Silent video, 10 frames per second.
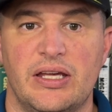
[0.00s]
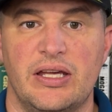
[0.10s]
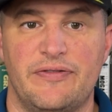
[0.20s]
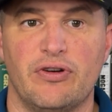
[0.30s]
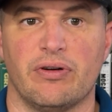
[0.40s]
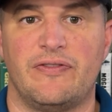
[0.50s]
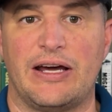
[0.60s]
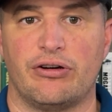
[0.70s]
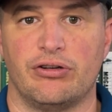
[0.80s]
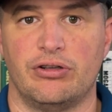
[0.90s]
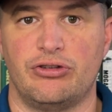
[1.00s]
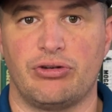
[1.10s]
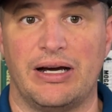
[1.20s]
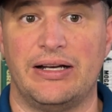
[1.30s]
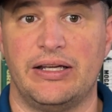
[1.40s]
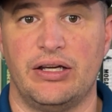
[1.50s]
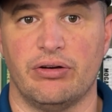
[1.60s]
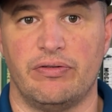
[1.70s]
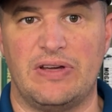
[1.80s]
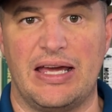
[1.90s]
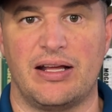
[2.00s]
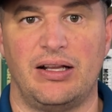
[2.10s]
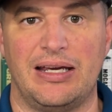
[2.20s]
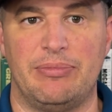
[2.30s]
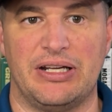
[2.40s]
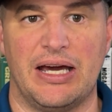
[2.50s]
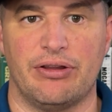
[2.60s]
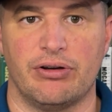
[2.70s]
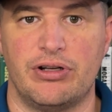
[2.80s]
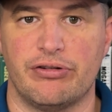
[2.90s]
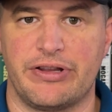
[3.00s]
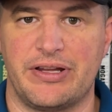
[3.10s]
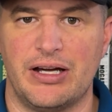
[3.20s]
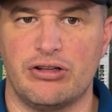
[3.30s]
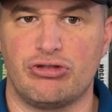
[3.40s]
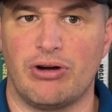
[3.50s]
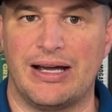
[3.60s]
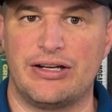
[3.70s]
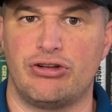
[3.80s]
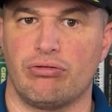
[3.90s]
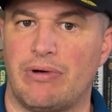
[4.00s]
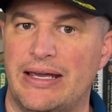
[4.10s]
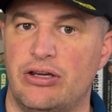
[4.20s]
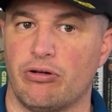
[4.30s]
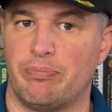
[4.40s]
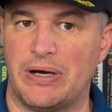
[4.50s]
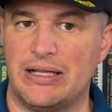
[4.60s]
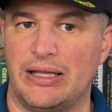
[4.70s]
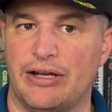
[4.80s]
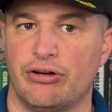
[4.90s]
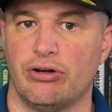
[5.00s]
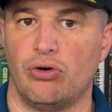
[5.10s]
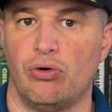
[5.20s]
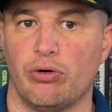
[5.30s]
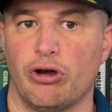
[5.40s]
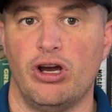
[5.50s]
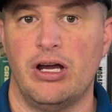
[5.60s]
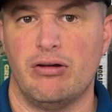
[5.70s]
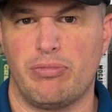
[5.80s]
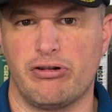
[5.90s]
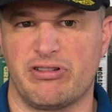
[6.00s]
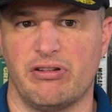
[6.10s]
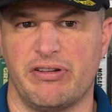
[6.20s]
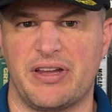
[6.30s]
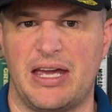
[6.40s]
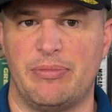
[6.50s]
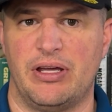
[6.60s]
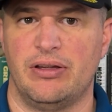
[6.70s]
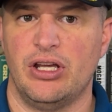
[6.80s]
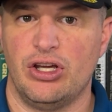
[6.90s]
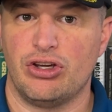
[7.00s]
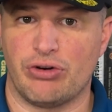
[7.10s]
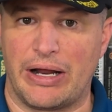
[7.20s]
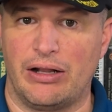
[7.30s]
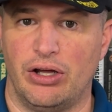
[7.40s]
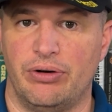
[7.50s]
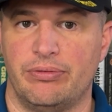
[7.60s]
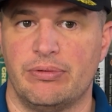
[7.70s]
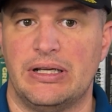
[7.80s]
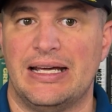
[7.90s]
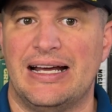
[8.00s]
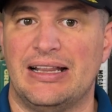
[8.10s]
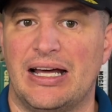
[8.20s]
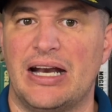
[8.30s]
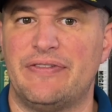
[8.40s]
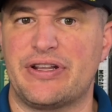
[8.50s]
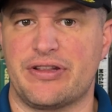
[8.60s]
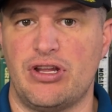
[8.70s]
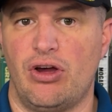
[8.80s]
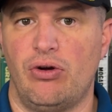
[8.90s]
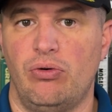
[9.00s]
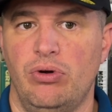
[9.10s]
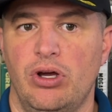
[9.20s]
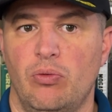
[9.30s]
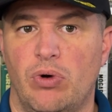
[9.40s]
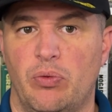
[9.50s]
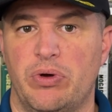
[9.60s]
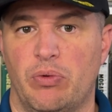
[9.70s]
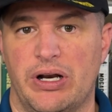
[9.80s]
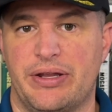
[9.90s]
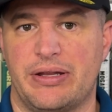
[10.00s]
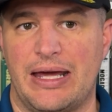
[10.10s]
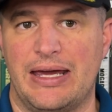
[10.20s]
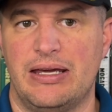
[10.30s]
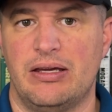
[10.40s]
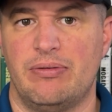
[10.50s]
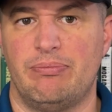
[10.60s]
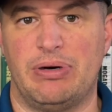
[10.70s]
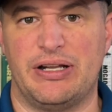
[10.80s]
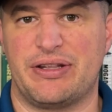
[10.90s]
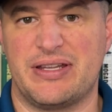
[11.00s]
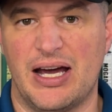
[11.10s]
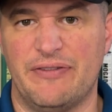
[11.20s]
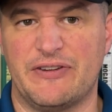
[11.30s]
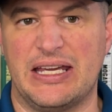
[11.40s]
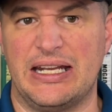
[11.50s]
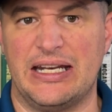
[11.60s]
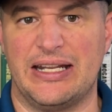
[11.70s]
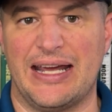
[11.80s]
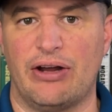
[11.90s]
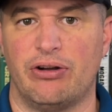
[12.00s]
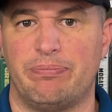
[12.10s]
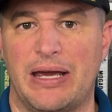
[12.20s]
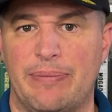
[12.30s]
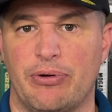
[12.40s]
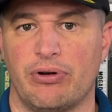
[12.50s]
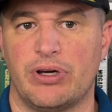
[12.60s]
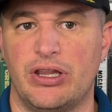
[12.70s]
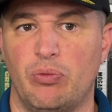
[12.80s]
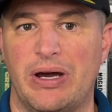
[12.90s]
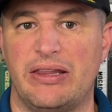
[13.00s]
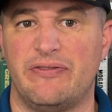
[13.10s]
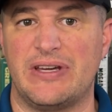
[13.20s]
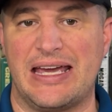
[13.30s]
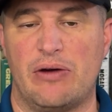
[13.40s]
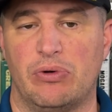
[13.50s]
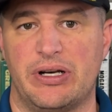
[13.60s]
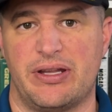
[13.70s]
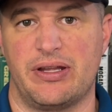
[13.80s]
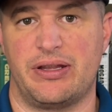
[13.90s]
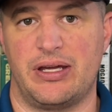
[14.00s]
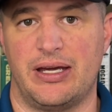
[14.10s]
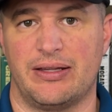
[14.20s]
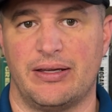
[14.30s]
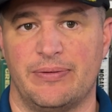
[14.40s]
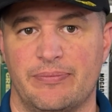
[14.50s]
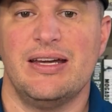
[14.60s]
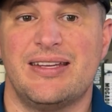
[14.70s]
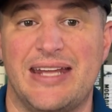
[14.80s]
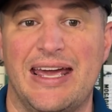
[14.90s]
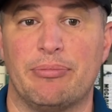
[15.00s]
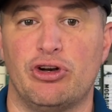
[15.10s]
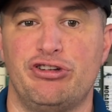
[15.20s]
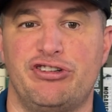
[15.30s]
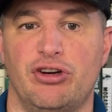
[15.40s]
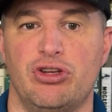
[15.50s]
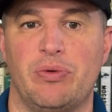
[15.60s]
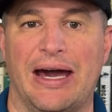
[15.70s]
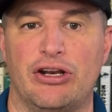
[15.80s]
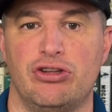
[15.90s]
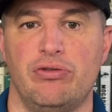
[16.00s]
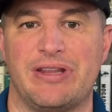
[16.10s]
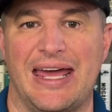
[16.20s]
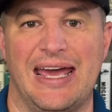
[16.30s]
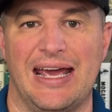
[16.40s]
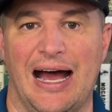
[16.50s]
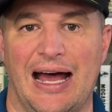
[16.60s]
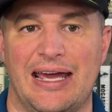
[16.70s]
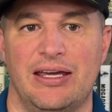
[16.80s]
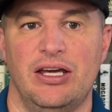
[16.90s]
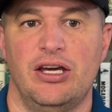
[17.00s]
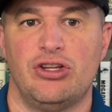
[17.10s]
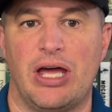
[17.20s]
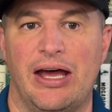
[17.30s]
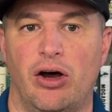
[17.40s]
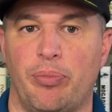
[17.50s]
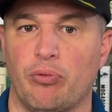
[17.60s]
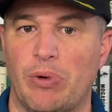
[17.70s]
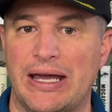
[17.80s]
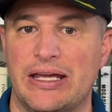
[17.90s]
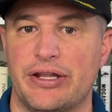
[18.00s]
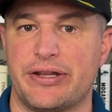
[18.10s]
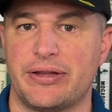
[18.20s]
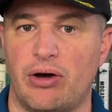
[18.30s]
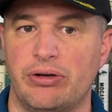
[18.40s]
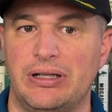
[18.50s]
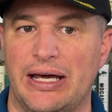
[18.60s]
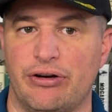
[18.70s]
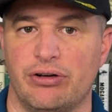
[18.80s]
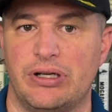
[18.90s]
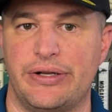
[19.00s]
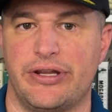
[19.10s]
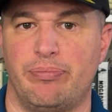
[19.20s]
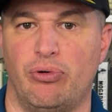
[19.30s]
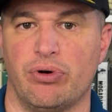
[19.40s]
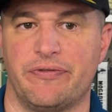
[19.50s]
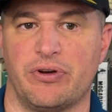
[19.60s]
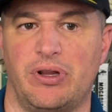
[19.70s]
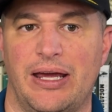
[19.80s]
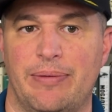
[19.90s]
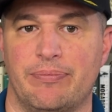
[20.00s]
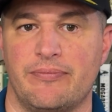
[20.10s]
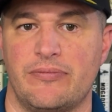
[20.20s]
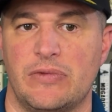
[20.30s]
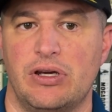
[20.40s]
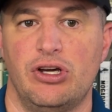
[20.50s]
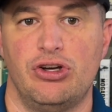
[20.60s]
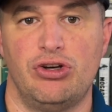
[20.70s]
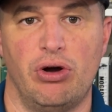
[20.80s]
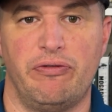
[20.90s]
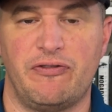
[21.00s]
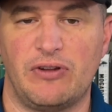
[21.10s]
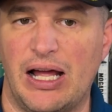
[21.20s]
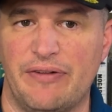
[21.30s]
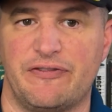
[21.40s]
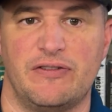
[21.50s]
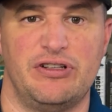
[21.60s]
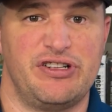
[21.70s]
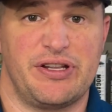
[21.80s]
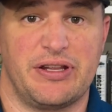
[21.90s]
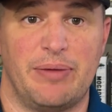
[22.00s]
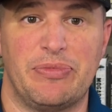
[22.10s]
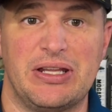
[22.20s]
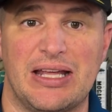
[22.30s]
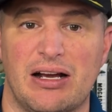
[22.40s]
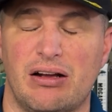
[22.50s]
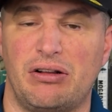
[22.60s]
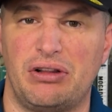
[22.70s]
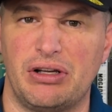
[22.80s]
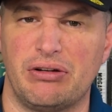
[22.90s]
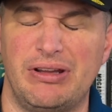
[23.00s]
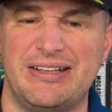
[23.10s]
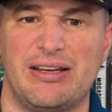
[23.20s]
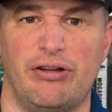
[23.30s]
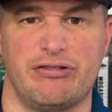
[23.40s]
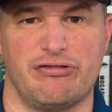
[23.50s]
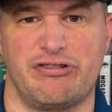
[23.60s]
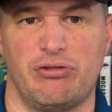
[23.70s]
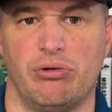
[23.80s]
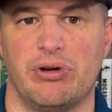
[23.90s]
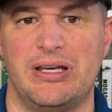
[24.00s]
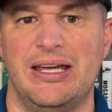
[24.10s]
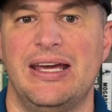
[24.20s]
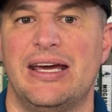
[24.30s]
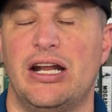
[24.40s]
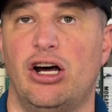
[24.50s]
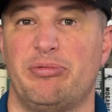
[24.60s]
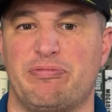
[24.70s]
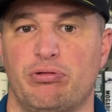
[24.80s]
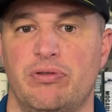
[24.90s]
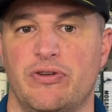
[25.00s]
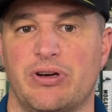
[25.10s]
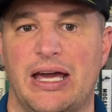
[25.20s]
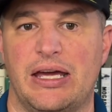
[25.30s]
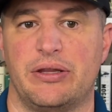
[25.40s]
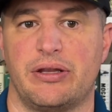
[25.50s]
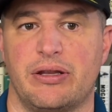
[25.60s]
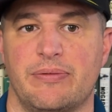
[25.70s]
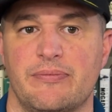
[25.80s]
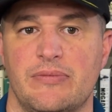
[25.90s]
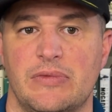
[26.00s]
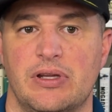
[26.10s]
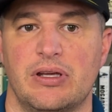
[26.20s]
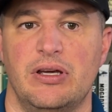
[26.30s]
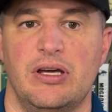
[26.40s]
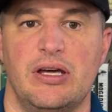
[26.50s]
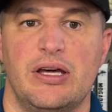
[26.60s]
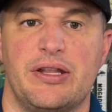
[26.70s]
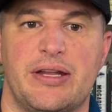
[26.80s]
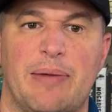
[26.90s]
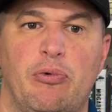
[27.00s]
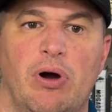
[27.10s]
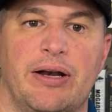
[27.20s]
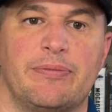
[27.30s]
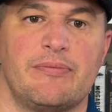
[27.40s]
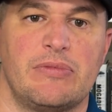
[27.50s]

If you're a veteran trying to get your VA claim together and you're stuck trying to write your buddy letter or personal statement, you're not alone. A lot of us know what we want to say, but it's tough getting it down on paper in the way the VA wants to see it. Today I'm going to show you how to use AI to help write a solid letter in support of your claim. No fluff, just something that clearly tells your story and helps prove your case. Step 1.